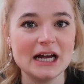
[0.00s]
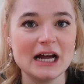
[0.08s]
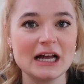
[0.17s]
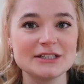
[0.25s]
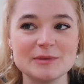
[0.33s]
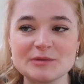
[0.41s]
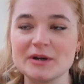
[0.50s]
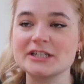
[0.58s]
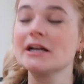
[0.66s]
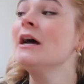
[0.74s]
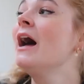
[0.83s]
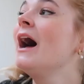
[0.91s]
Ah, too much
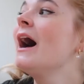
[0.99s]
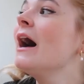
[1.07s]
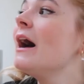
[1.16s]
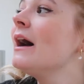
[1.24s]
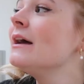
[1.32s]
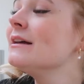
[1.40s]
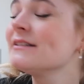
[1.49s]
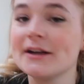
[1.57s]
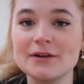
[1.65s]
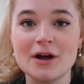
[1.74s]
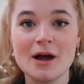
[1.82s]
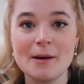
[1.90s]
pressure.
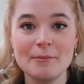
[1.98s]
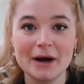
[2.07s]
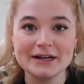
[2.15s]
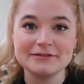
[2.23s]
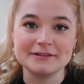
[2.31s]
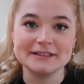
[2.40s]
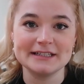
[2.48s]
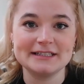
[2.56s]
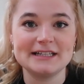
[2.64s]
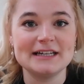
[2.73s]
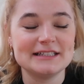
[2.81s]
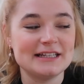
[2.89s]
So, mindfulness
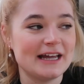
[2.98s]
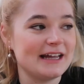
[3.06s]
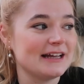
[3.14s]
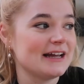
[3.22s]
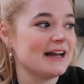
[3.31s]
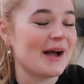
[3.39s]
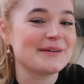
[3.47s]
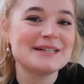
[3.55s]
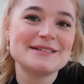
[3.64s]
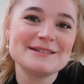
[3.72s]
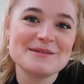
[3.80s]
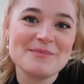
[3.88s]
day today. I'm gonna
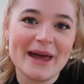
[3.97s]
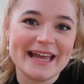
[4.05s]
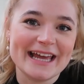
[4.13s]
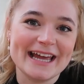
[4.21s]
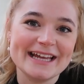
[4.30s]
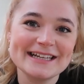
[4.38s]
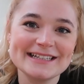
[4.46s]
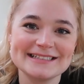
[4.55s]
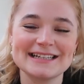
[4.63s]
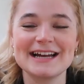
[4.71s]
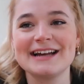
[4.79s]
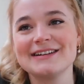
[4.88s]
do some baking,
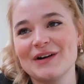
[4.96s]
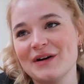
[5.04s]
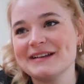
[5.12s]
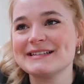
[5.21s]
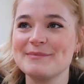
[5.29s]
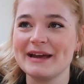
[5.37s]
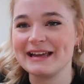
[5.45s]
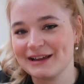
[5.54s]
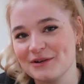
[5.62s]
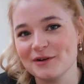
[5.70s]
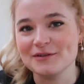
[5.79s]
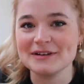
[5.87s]
because I kind of got into the baking
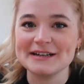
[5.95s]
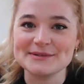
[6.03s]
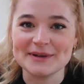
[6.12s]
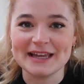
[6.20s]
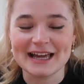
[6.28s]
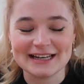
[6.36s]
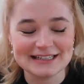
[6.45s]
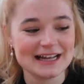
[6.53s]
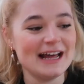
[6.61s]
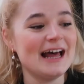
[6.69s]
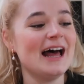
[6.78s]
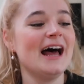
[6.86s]
groove last weekend.
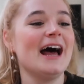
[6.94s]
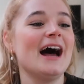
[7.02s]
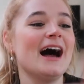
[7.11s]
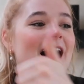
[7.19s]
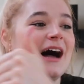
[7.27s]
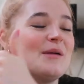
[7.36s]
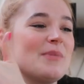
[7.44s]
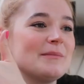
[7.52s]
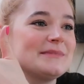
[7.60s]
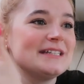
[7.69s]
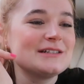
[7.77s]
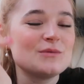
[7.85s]
I
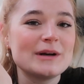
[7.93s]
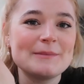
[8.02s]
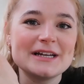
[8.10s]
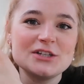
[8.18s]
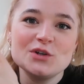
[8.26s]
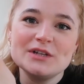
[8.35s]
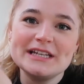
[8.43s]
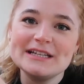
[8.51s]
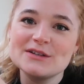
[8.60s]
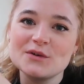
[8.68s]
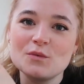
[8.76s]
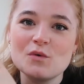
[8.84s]
bumped into one of my
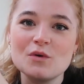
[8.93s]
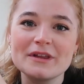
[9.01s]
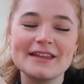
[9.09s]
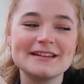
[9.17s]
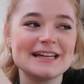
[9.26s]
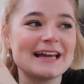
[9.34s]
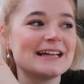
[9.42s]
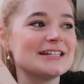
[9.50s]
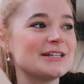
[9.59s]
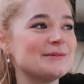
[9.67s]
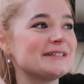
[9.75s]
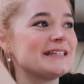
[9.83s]
tutees on a walk the other day and
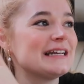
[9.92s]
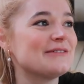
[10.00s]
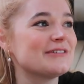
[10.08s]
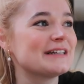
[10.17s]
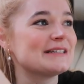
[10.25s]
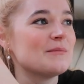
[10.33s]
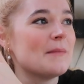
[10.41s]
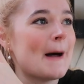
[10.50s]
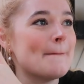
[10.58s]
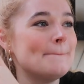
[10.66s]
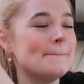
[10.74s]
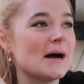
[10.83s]
she was delivering some
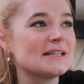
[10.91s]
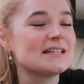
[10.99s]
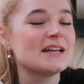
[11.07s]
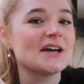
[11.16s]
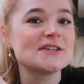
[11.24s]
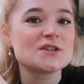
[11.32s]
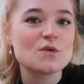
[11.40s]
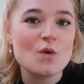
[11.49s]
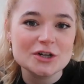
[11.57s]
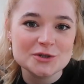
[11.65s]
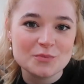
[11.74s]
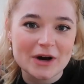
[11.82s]
butternut
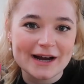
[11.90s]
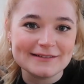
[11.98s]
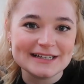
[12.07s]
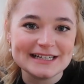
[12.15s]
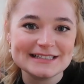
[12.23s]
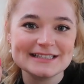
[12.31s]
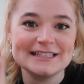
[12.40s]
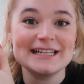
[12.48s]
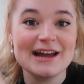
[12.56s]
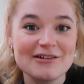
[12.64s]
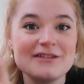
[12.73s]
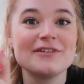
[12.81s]
squash brownies,
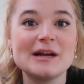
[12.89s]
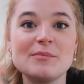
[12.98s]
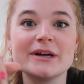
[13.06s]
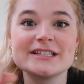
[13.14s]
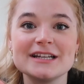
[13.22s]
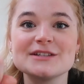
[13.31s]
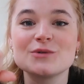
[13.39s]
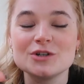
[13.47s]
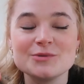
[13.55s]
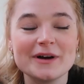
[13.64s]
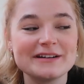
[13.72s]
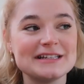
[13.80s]
dairy-free butternut
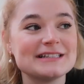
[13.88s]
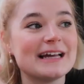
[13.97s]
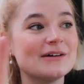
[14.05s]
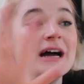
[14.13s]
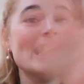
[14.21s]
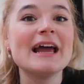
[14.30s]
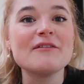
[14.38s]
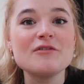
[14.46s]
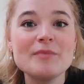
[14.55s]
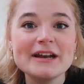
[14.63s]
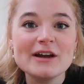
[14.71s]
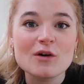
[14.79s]
squash brownies. Now, if
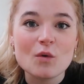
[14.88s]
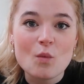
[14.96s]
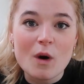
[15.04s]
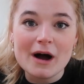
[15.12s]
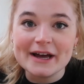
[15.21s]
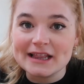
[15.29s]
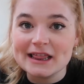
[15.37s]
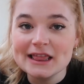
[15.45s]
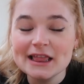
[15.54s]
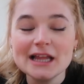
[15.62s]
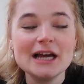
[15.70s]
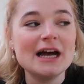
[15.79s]
you've been here a
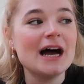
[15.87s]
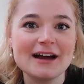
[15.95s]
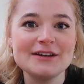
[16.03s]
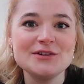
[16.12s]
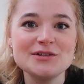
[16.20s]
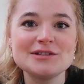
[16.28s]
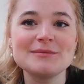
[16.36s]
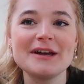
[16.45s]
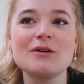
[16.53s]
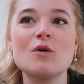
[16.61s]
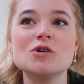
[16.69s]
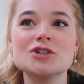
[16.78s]
while, I used to
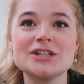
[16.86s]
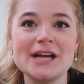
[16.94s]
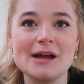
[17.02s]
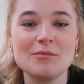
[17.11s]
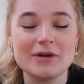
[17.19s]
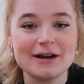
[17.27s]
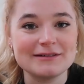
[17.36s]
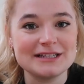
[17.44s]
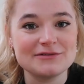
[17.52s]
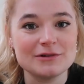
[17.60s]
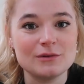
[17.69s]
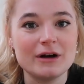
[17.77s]
make courgette brownies
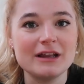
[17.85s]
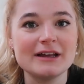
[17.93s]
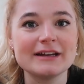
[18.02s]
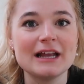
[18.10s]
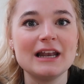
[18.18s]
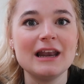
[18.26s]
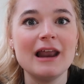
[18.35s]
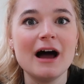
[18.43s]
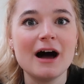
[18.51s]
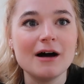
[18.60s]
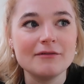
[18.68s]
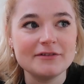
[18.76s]
for a while and I
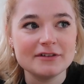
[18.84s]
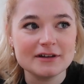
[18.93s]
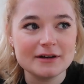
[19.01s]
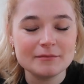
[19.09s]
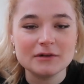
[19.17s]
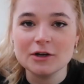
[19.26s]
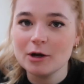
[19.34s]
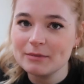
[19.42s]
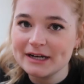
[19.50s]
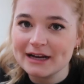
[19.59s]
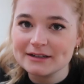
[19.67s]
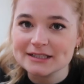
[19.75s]
loved them.
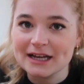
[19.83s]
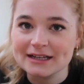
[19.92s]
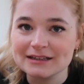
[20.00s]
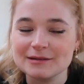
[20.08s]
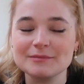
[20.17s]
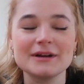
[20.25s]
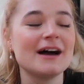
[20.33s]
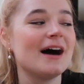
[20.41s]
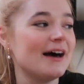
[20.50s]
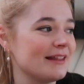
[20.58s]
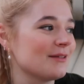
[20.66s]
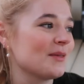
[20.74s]
Nobody else liked them, but
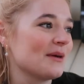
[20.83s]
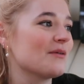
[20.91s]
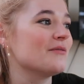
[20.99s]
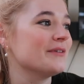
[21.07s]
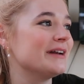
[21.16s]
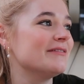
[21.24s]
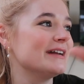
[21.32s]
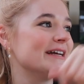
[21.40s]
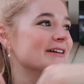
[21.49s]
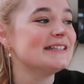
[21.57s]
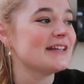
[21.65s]
I thought they were really, really good.